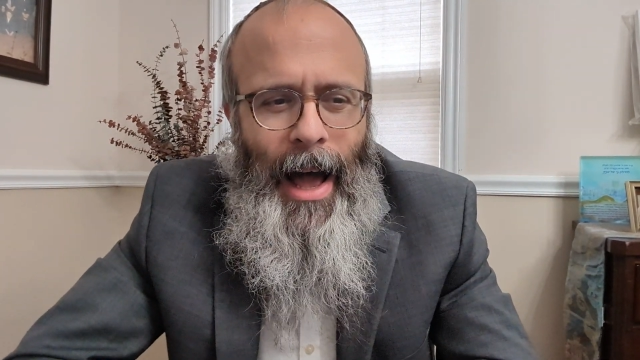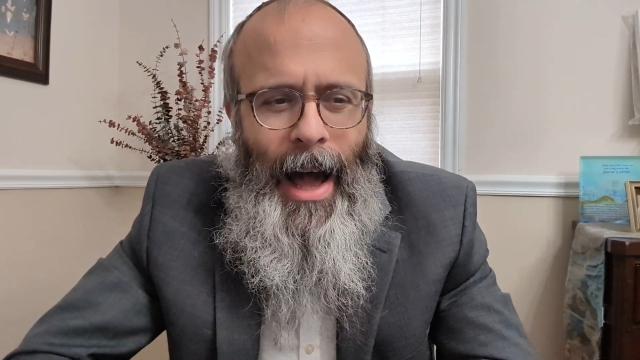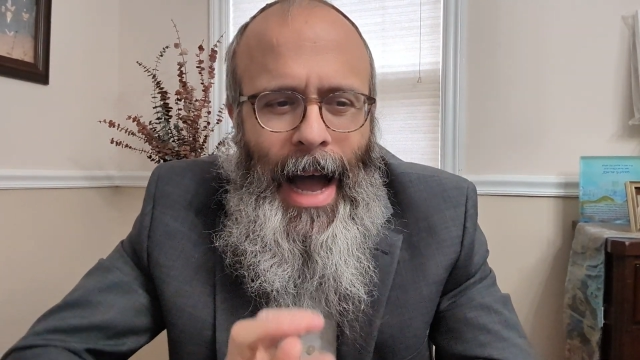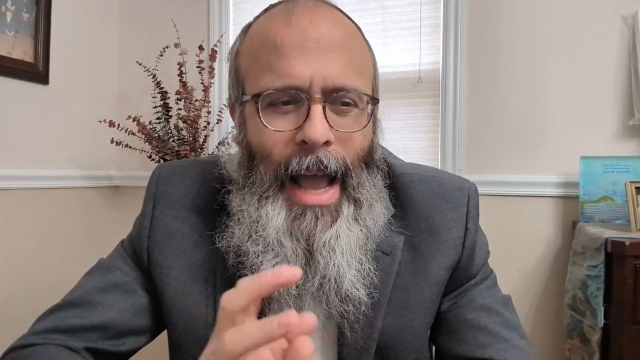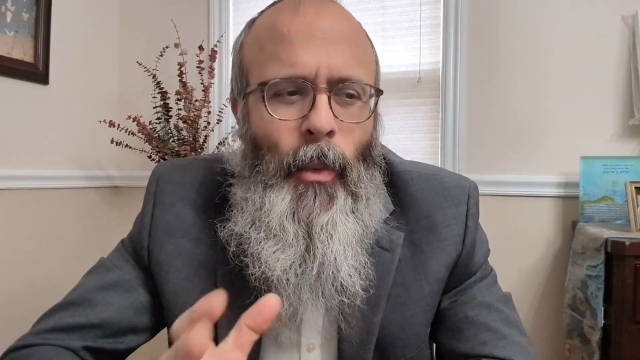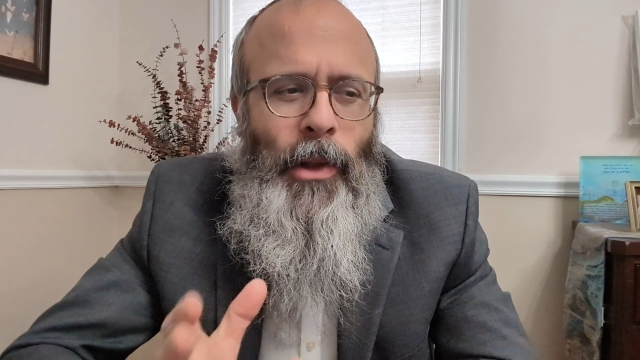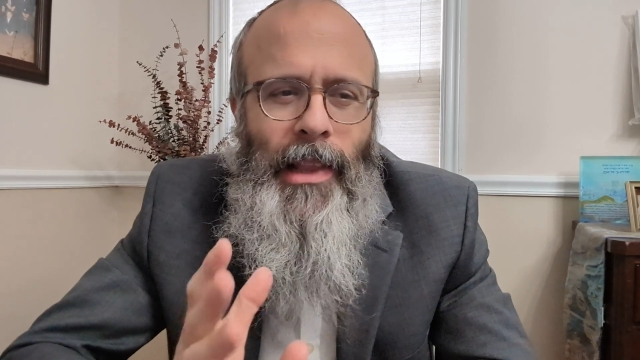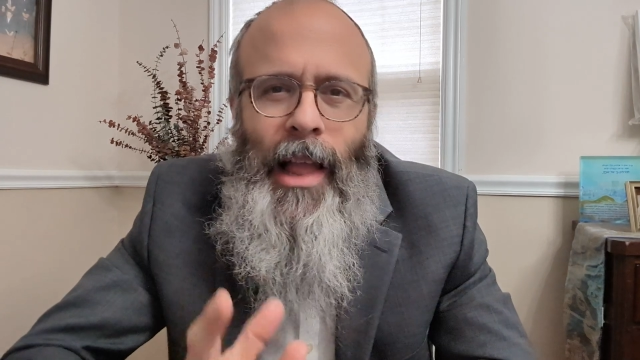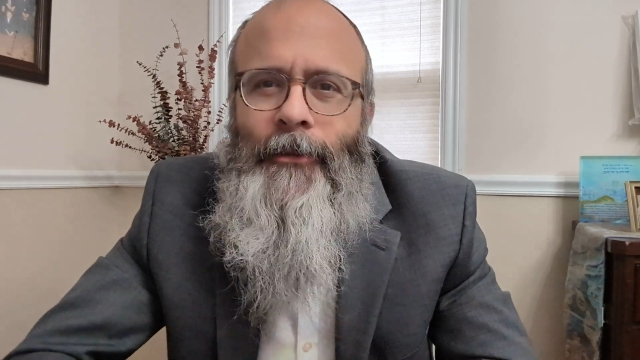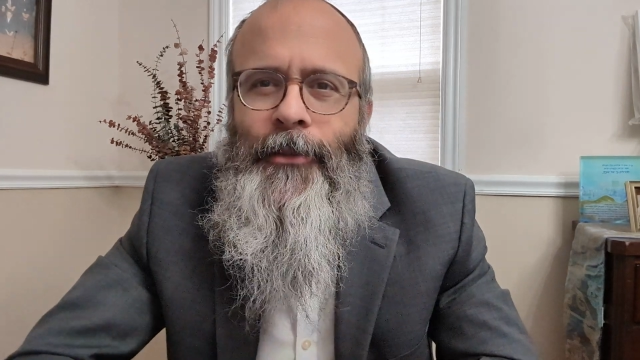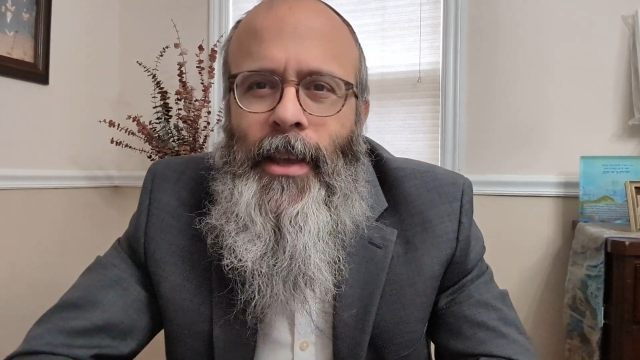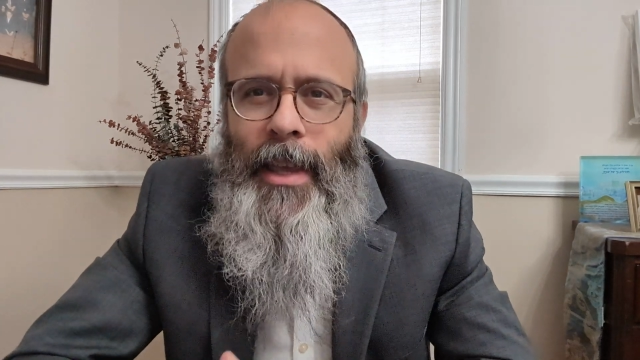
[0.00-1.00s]
I would
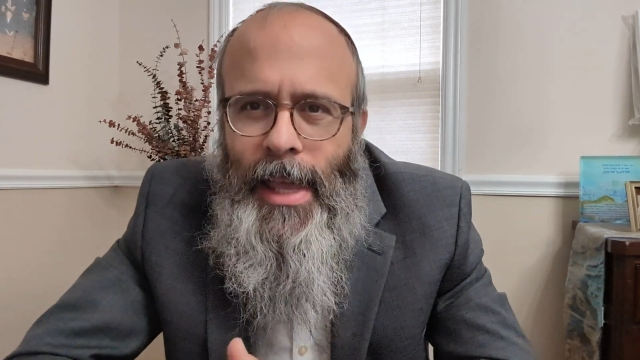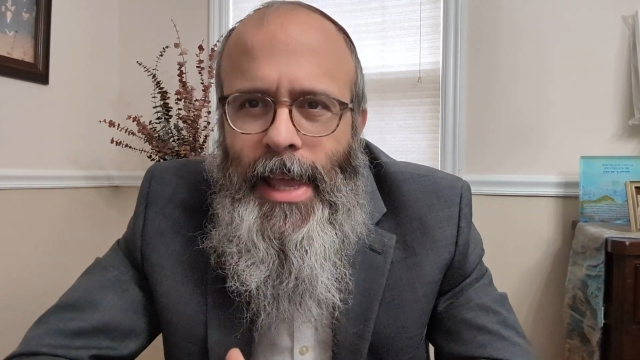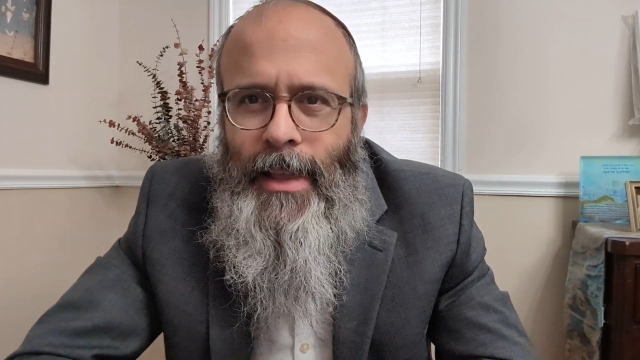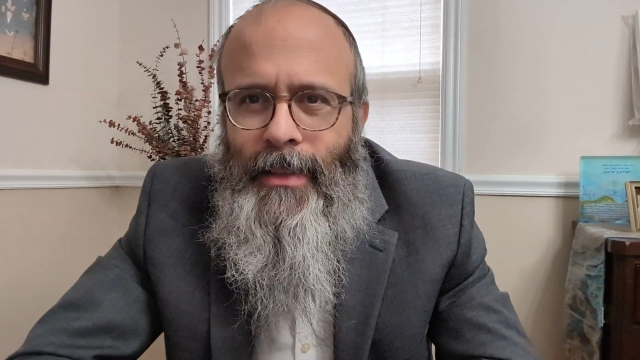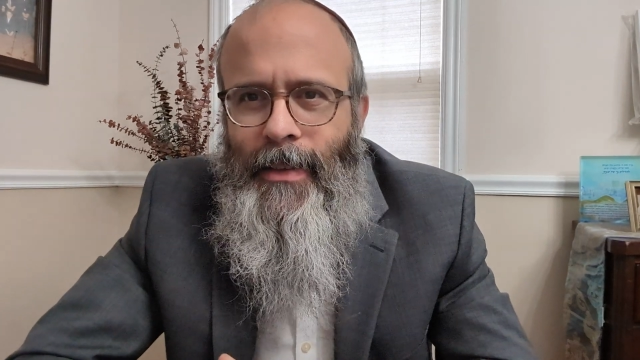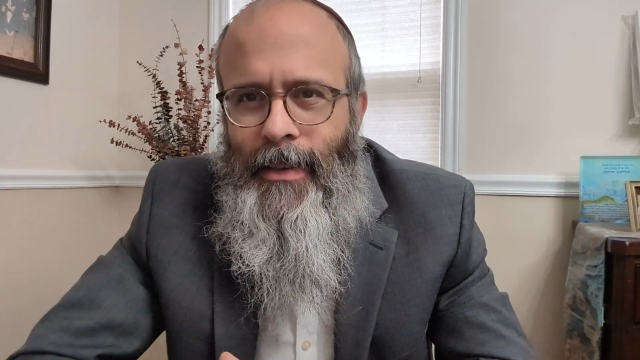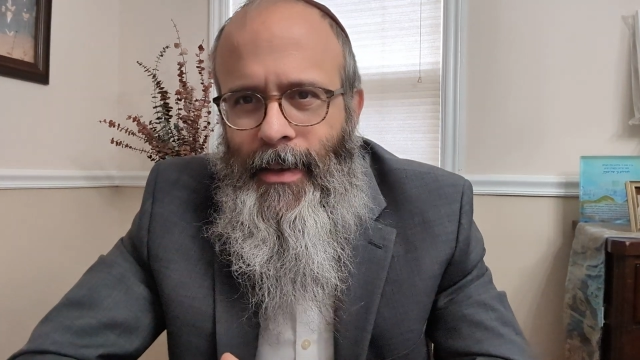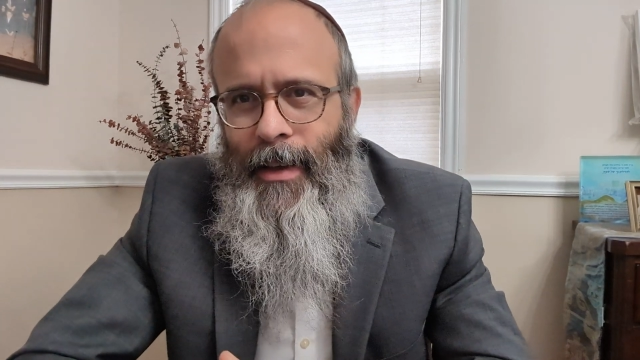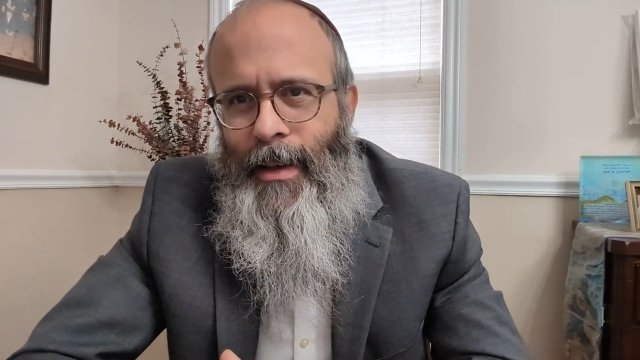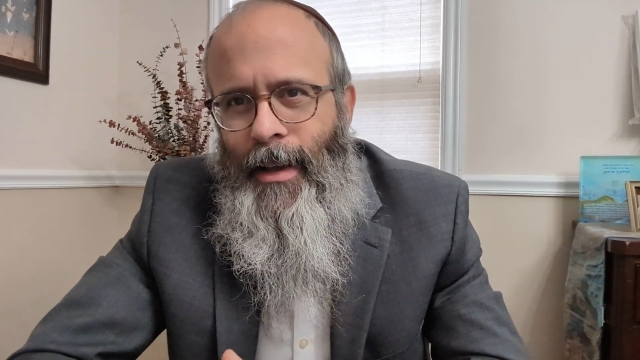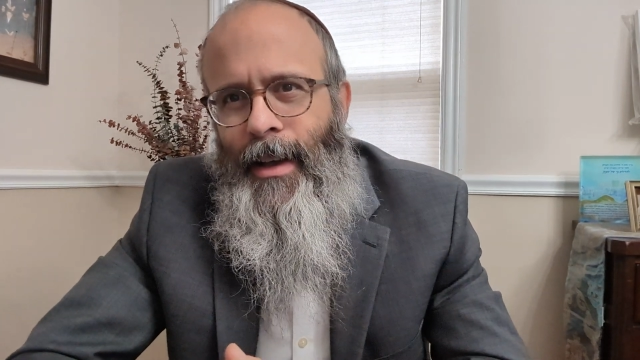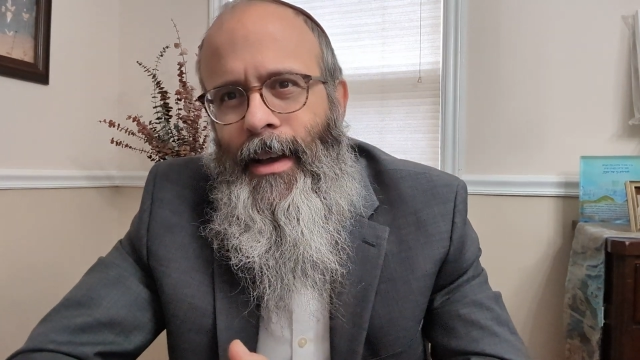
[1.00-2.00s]
love to eat
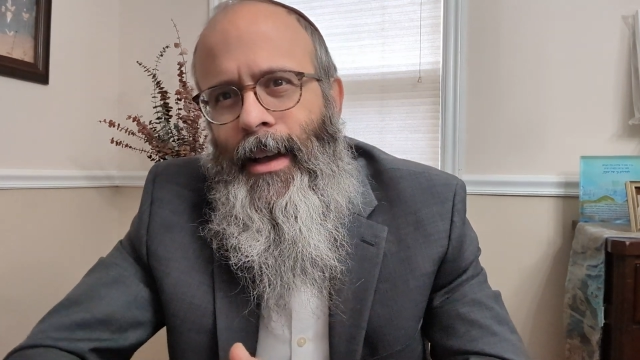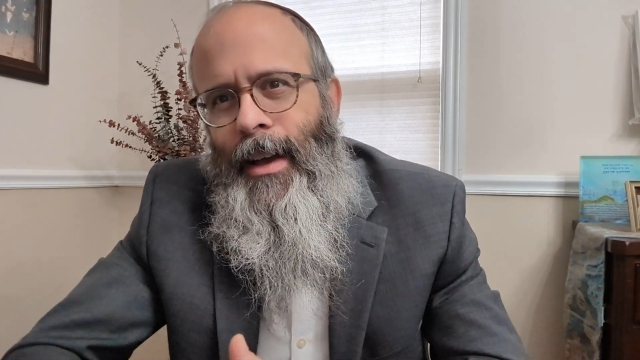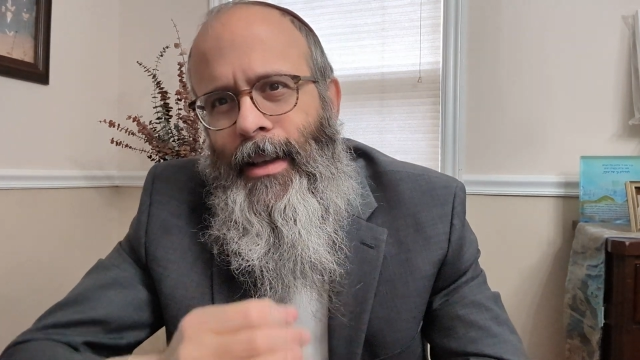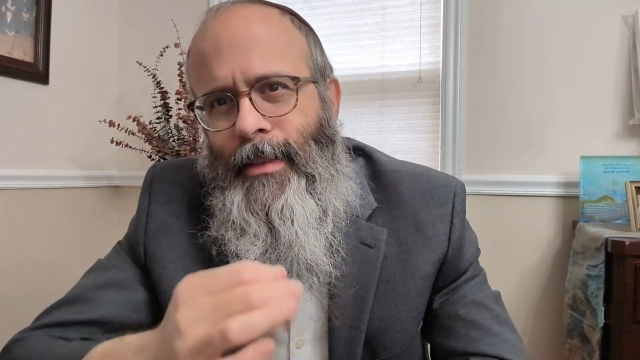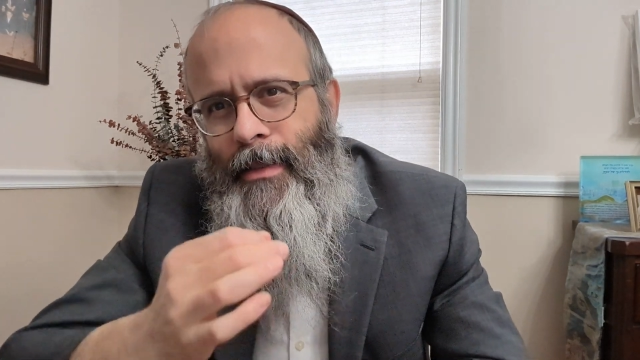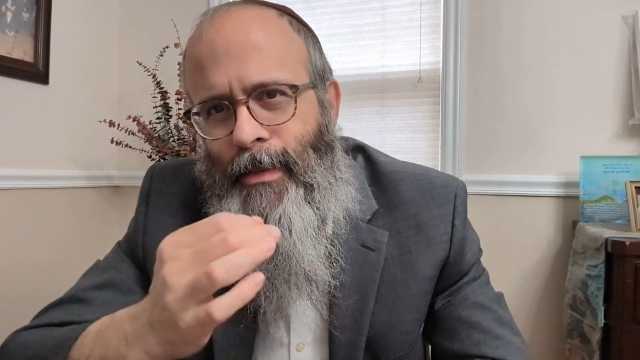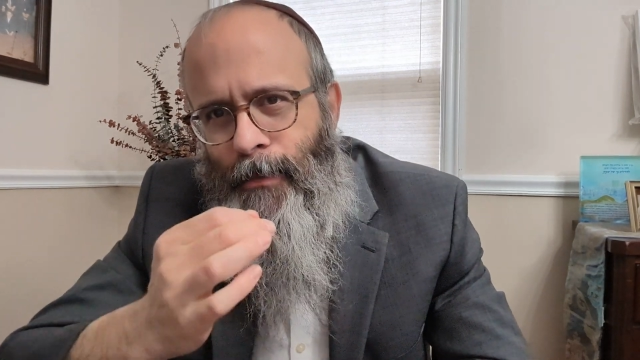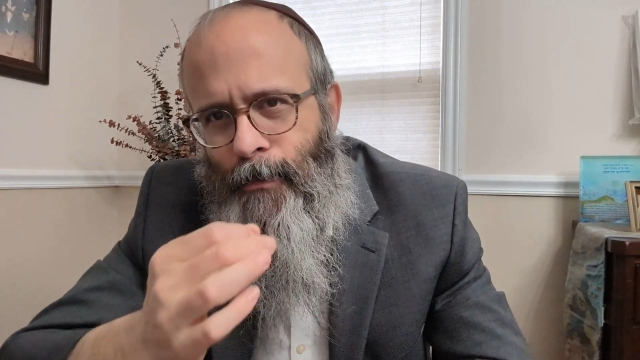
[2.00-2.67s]
a